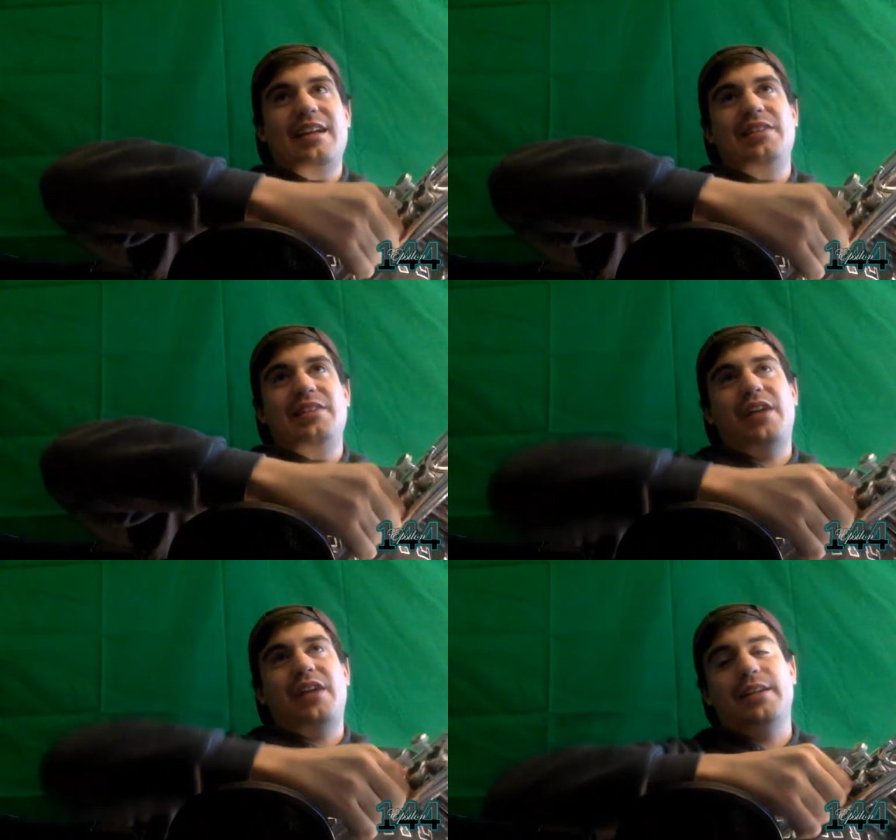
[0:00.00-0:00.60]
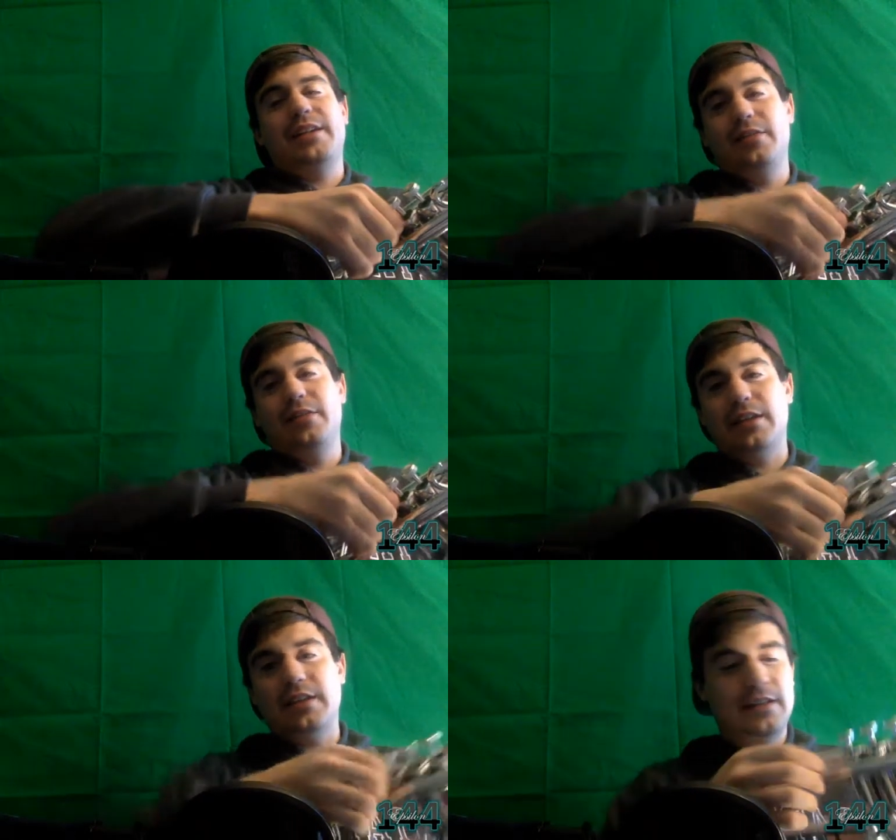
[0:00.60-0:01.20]
and they'll kind of
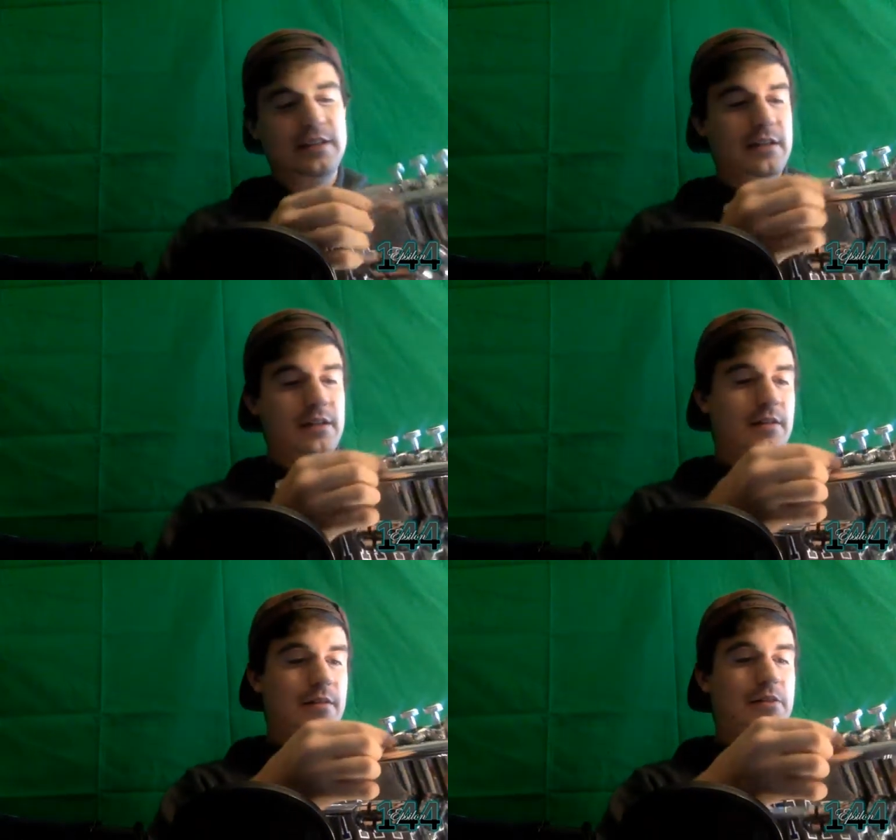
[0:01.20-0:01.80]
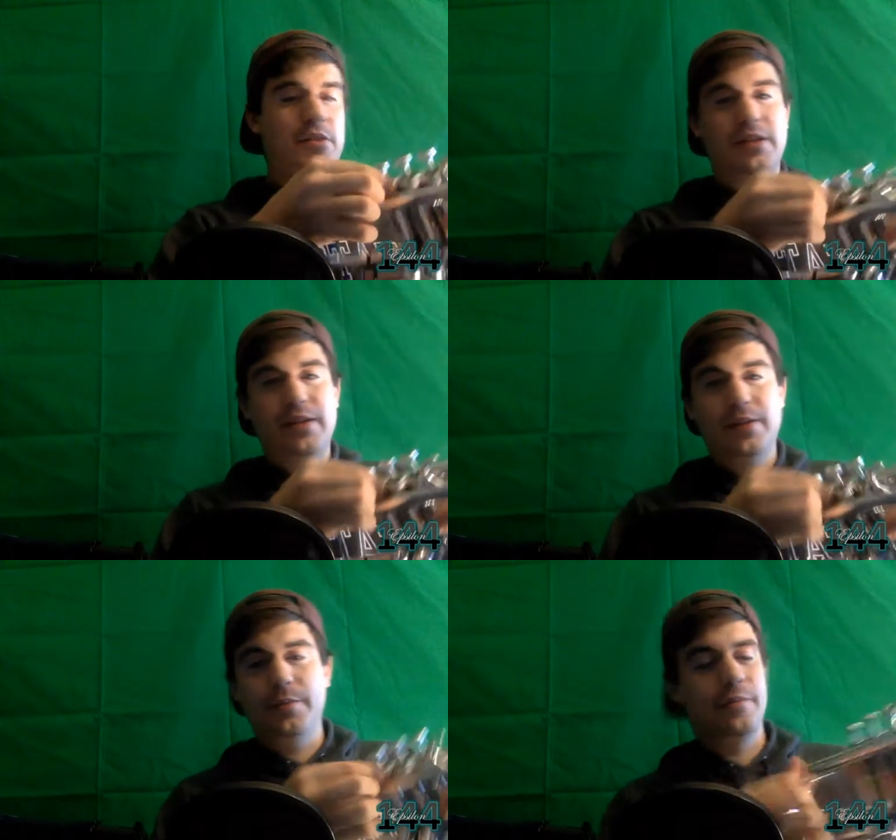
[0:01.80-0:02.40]
click when you
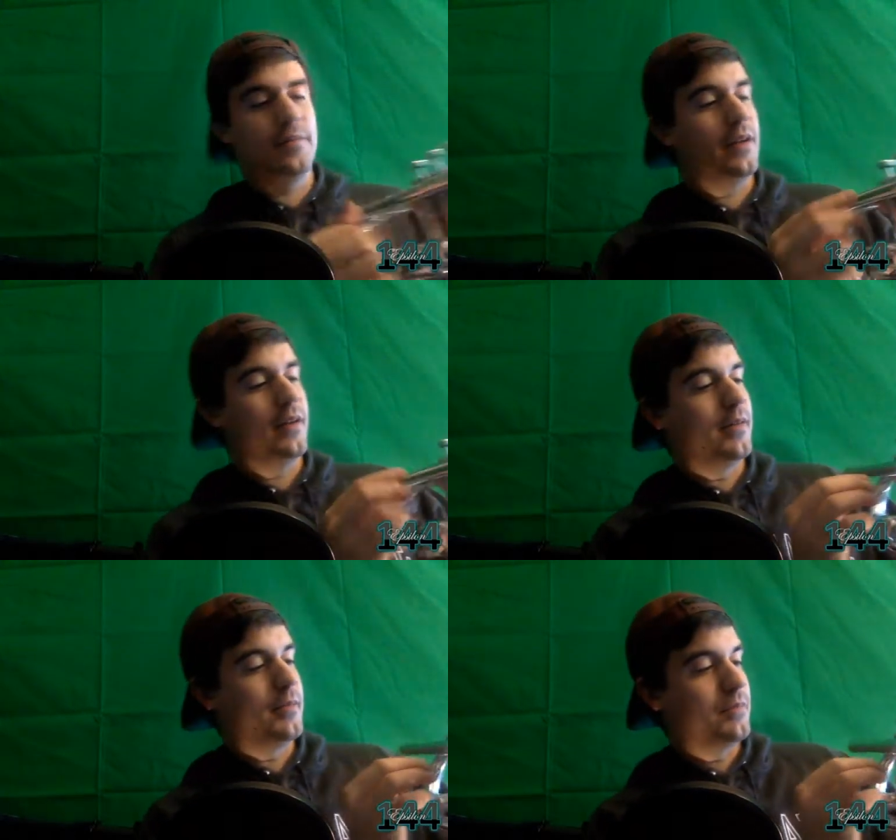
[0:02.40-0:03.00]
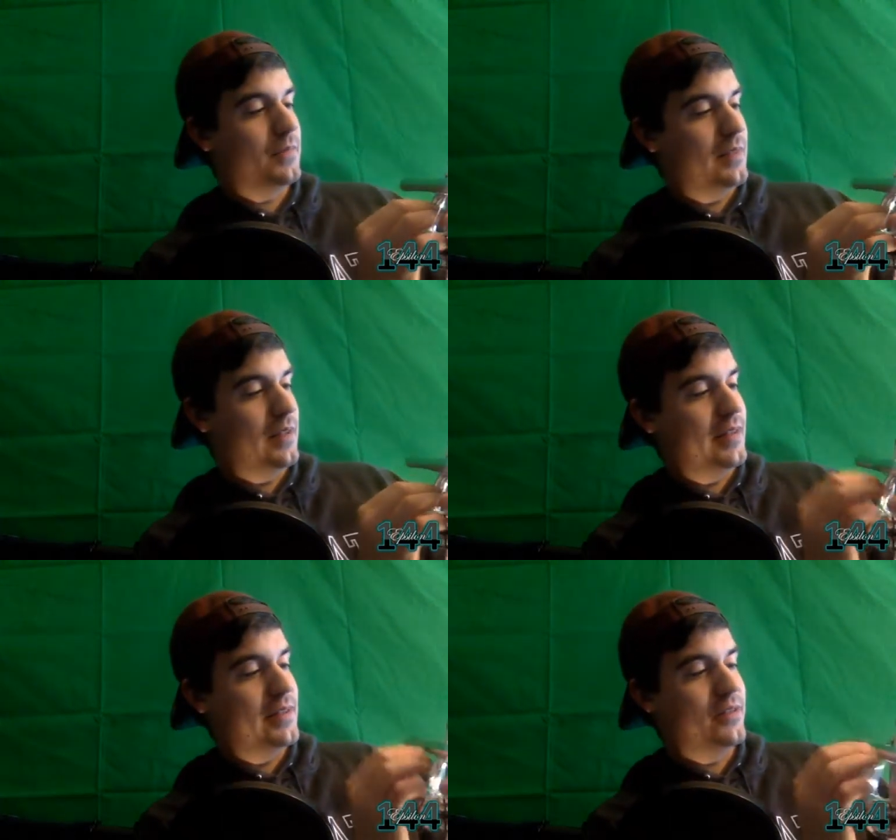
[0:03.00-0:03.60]
get them
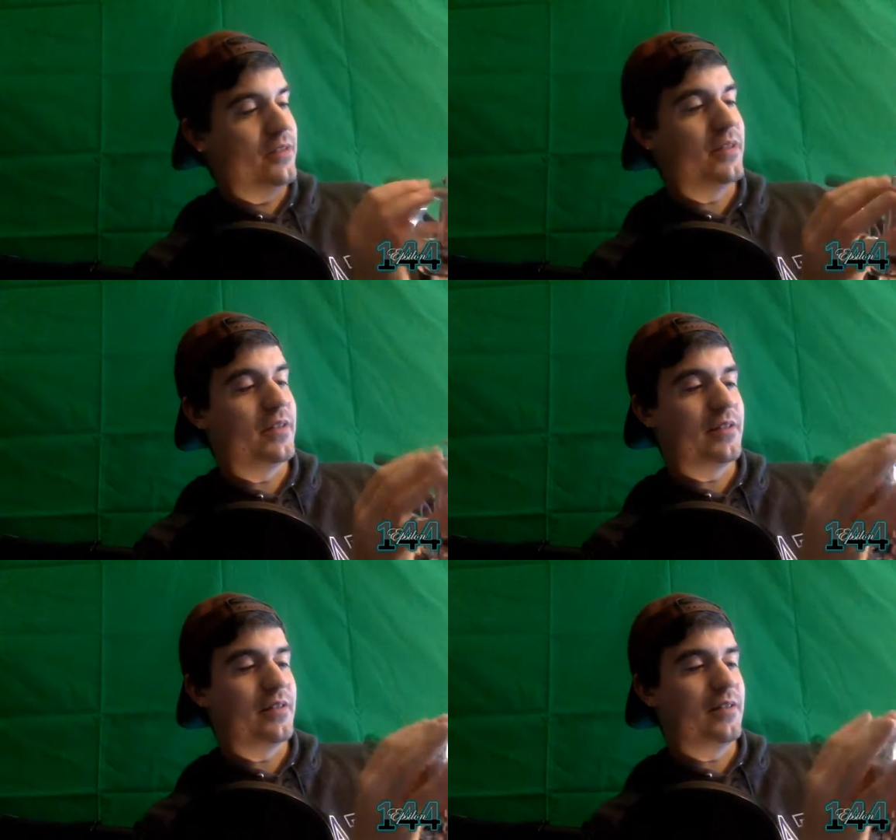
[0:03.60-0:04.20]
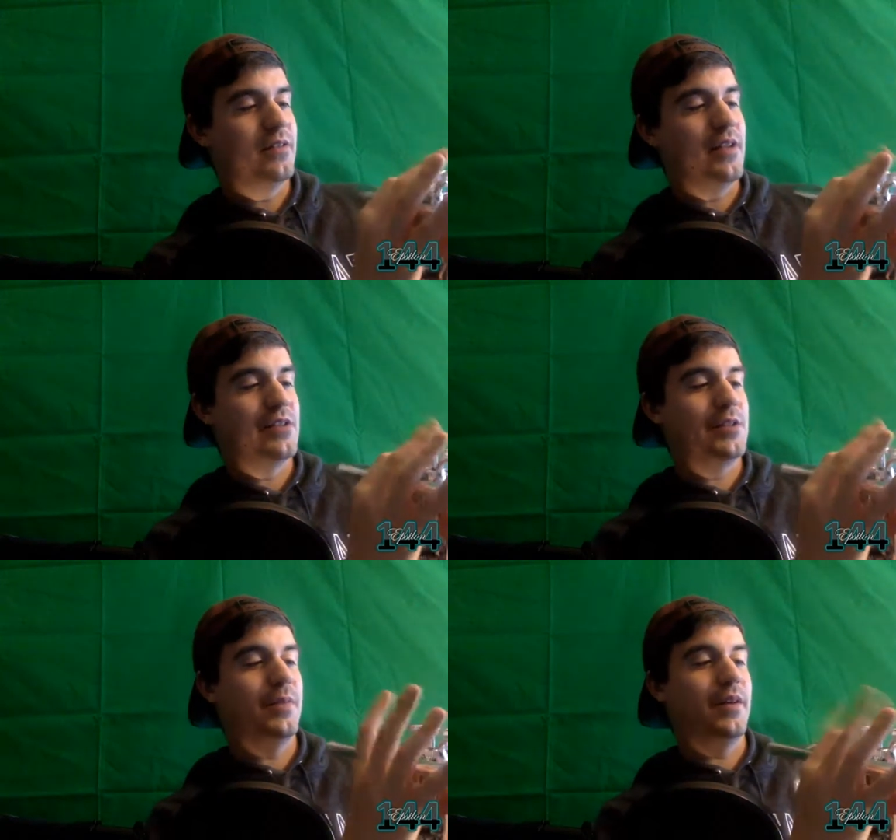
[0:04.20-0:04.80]
into the right
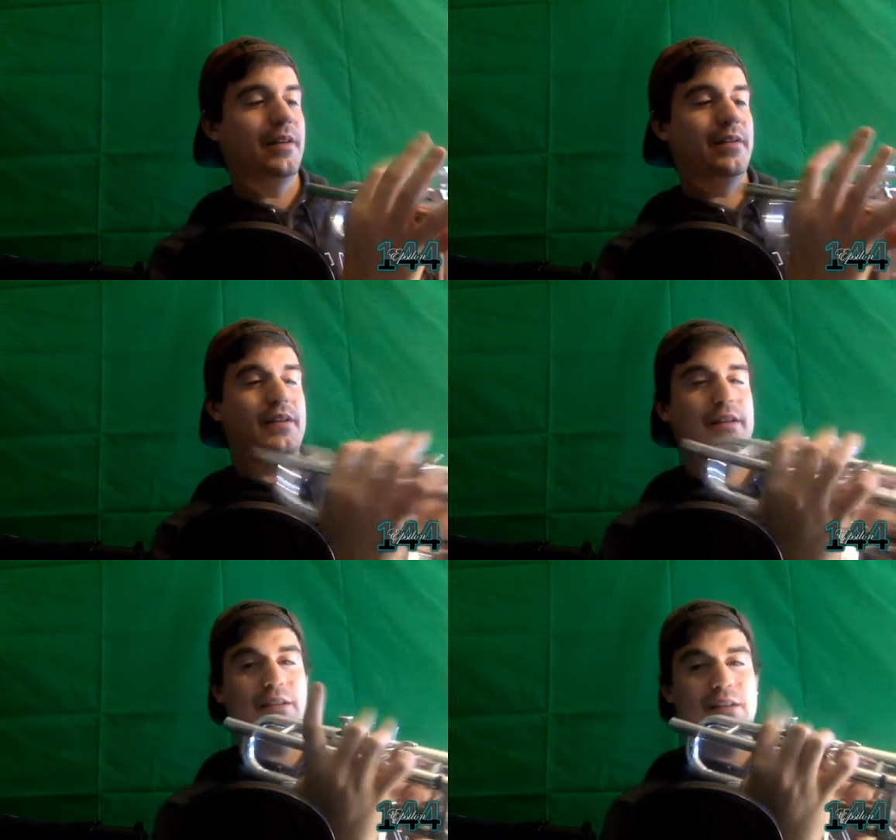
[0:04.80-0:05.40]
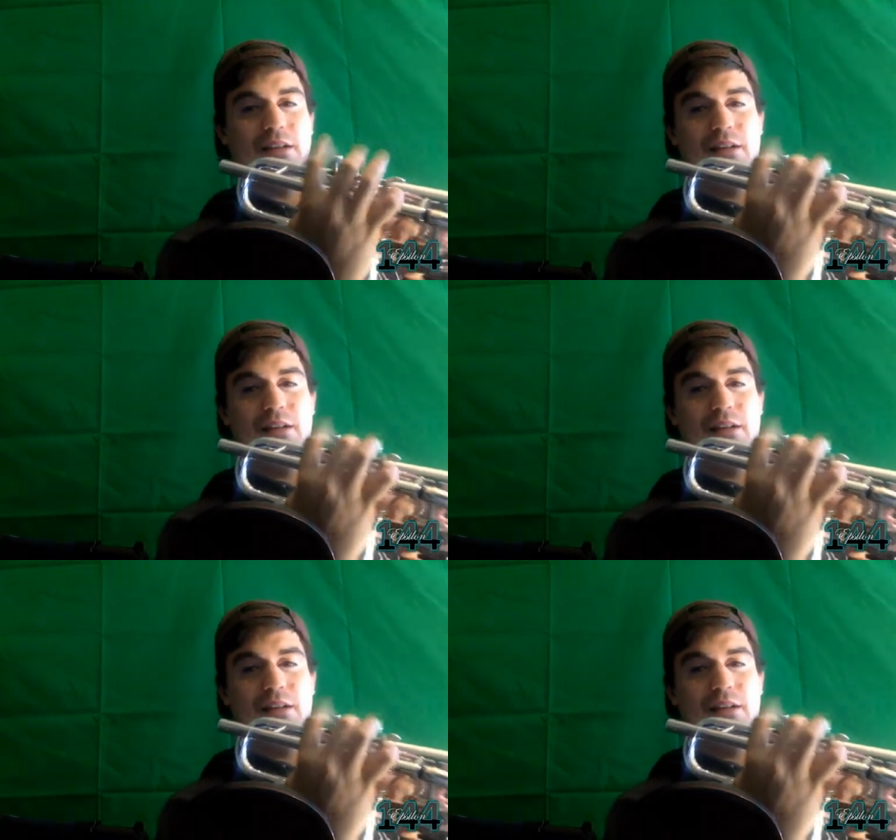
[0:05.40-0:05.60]
spot. All right.